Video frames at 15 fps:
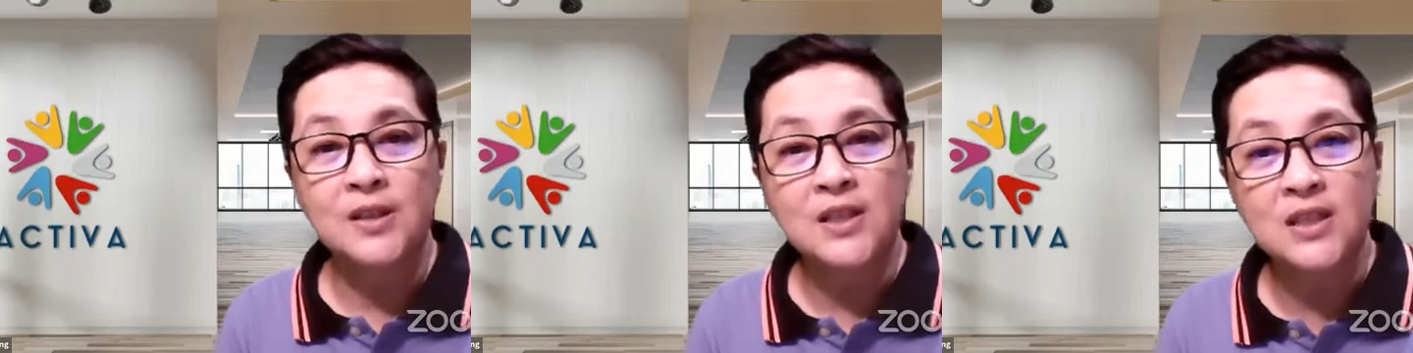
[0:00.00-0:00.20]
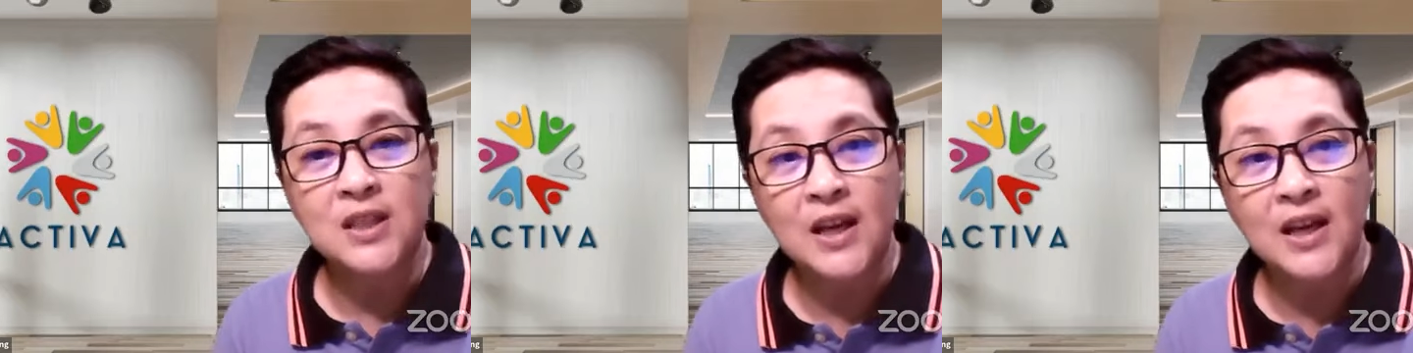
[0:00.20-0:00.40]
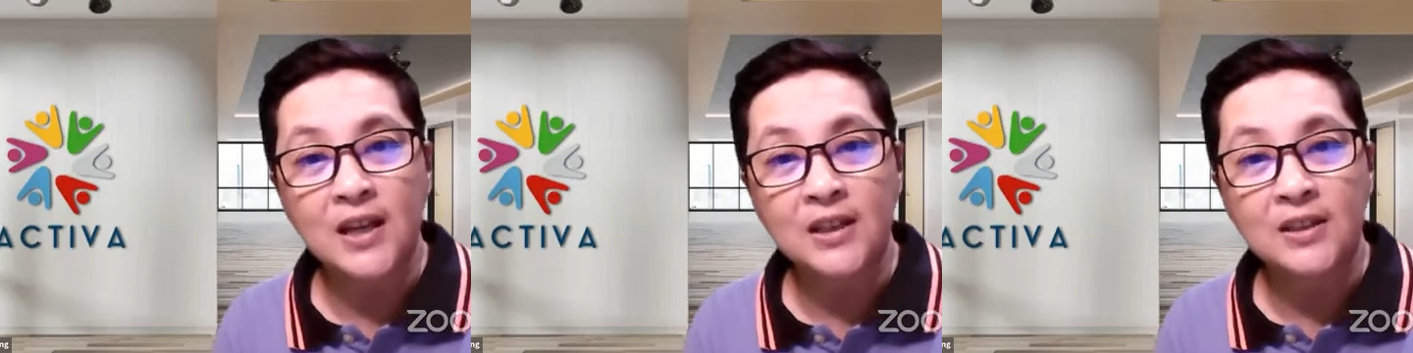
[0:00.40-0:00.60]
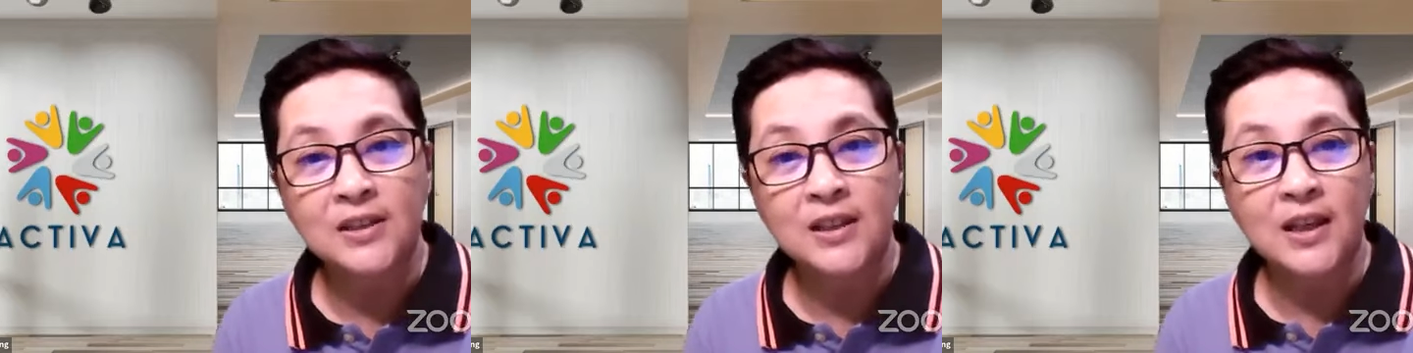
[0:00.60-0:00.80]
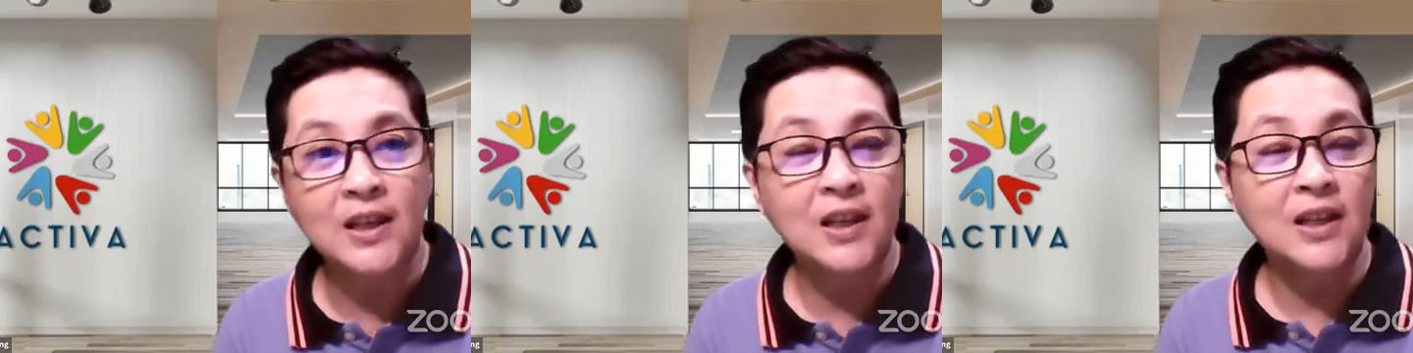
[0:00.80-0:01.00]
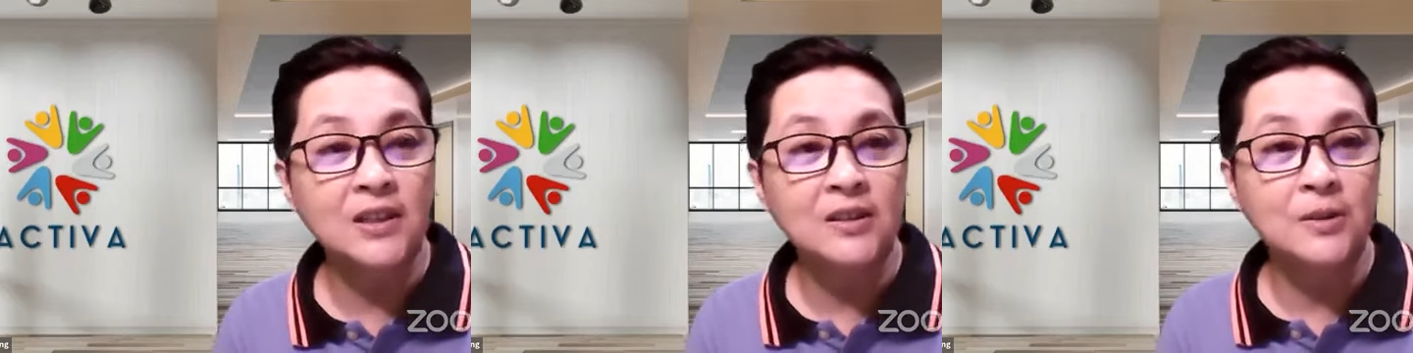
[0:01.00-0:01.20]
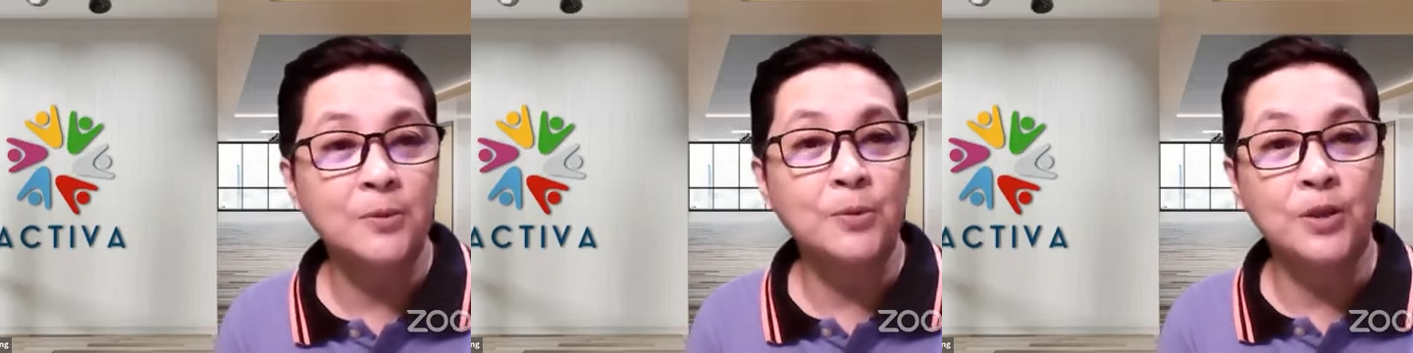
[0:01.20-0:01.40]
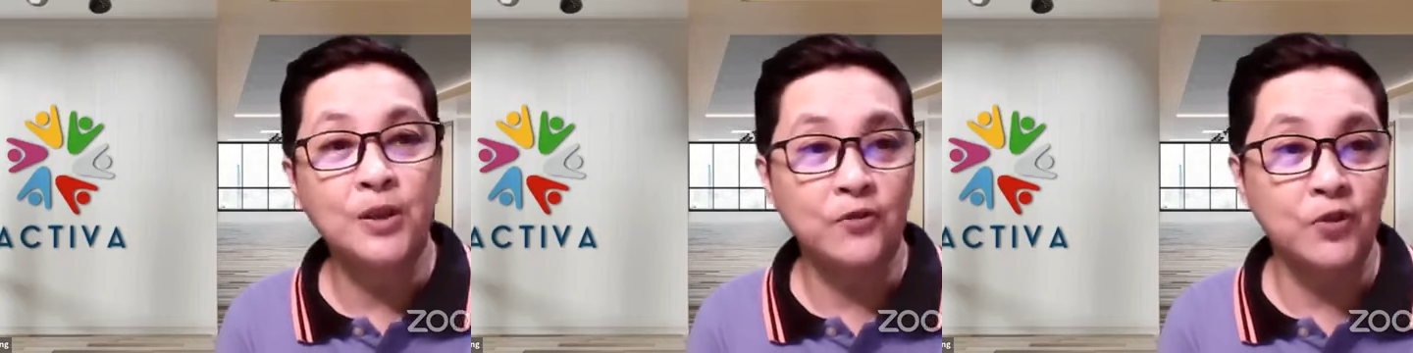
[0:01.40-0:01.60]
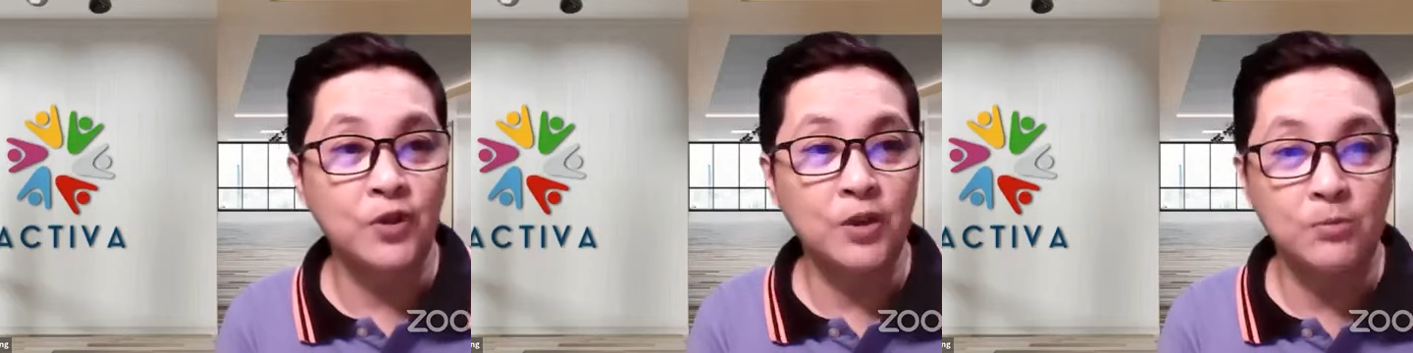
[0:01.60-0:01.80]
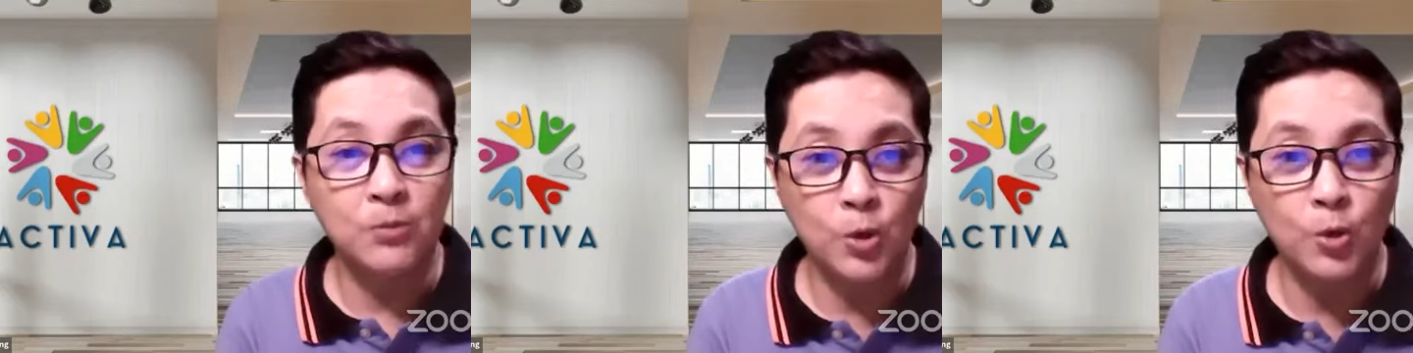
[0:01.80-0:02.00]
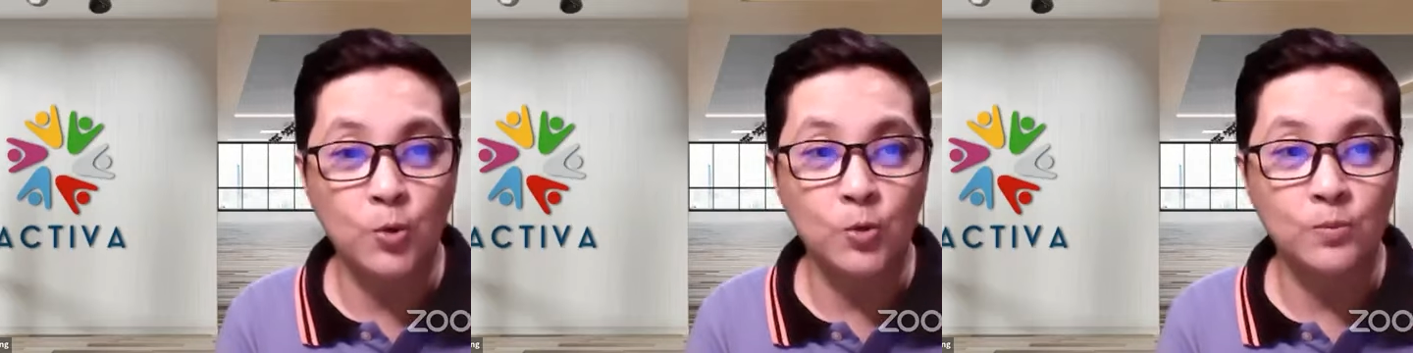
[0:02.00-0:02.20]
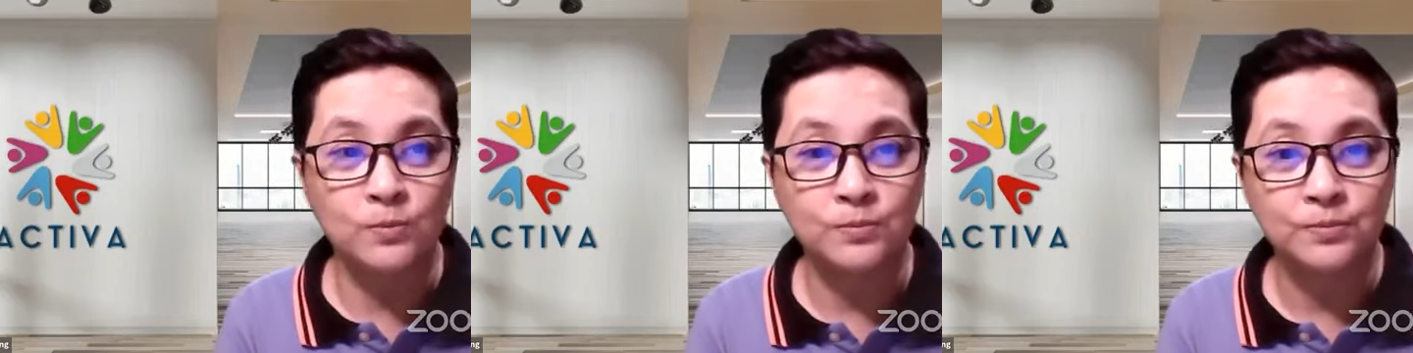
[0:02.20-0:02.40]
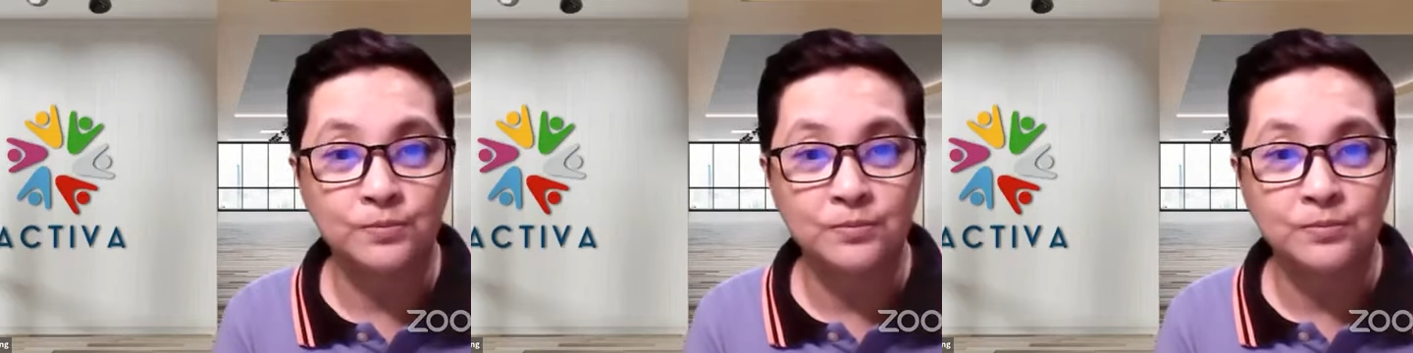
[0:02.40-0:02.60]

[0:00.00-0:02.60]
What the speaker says: on site and work from home.